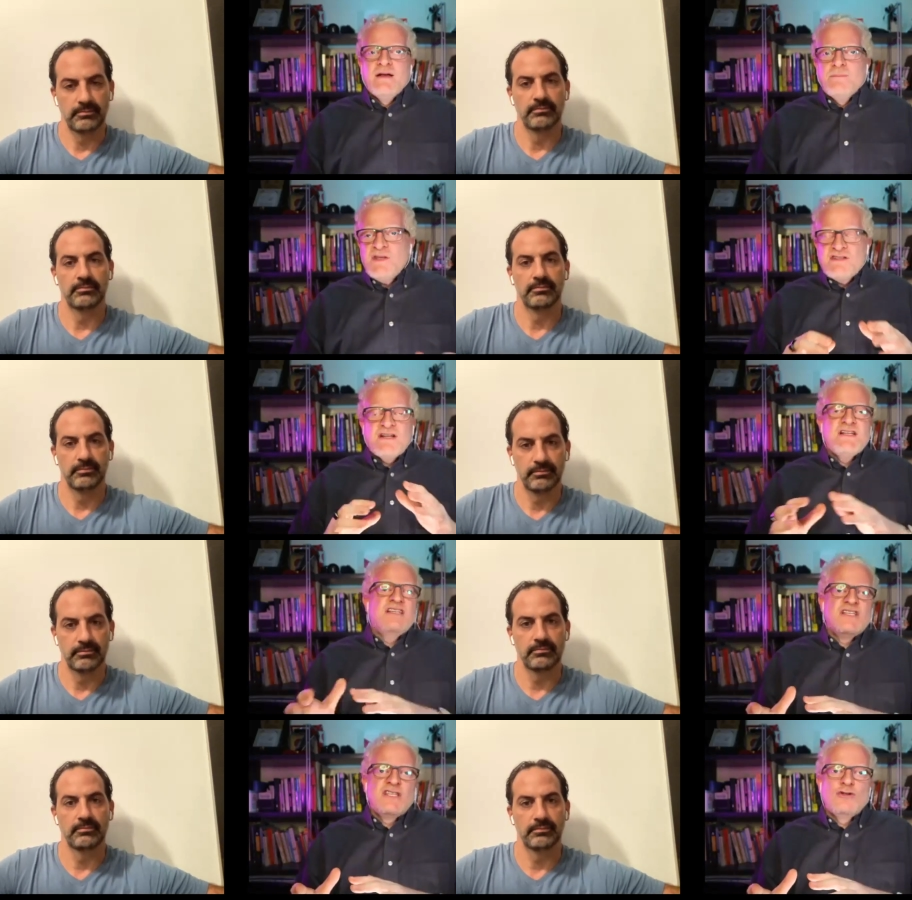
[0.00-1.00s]
Speaker 1: it's not an easy thing
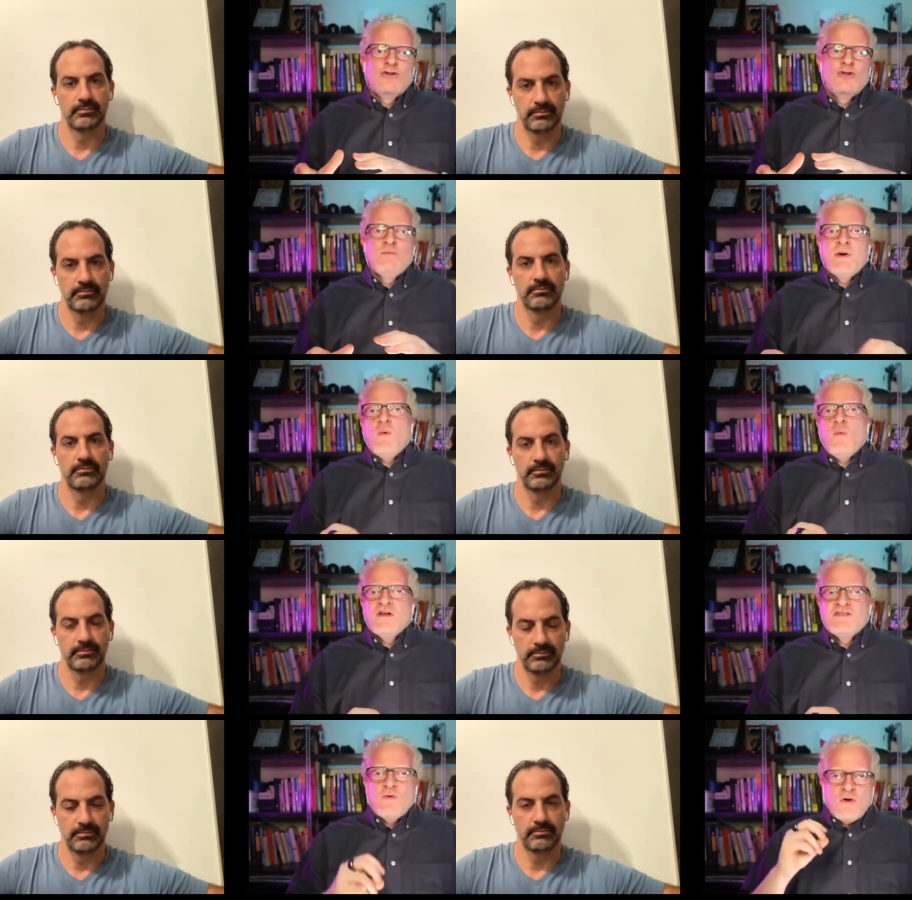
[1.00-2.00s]
to do but once it
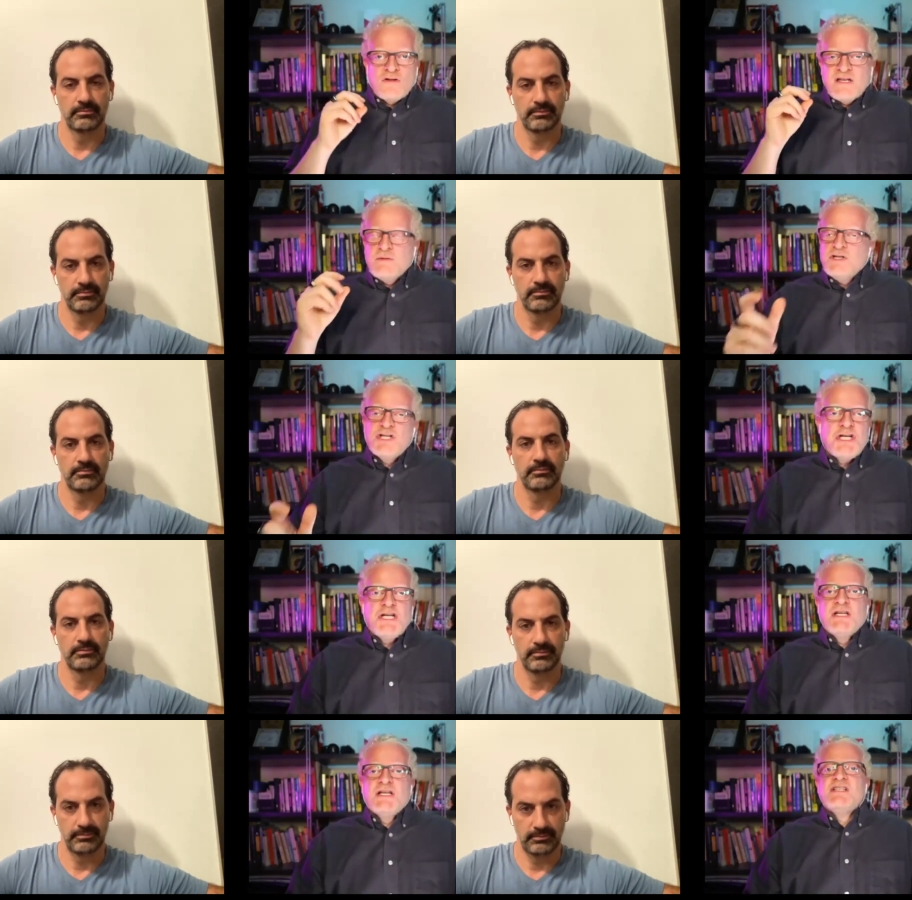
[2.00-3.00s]
works like a machine
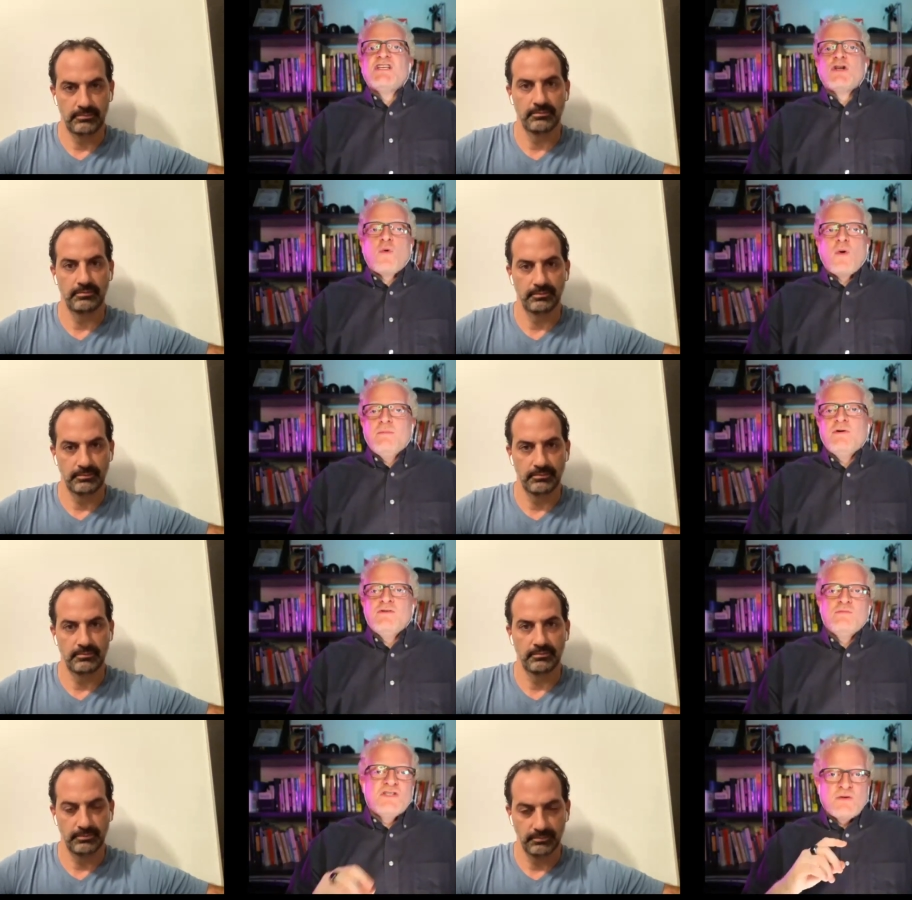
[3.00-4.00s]
it's incredible you'd be
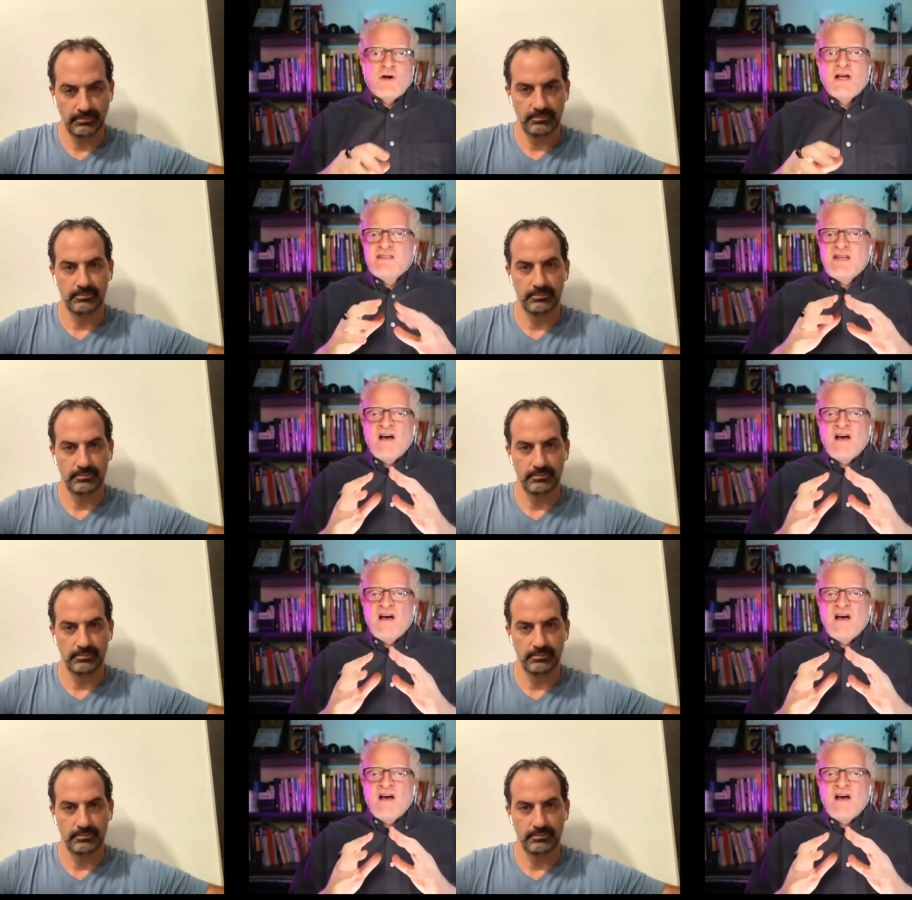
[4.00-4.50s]
surprised how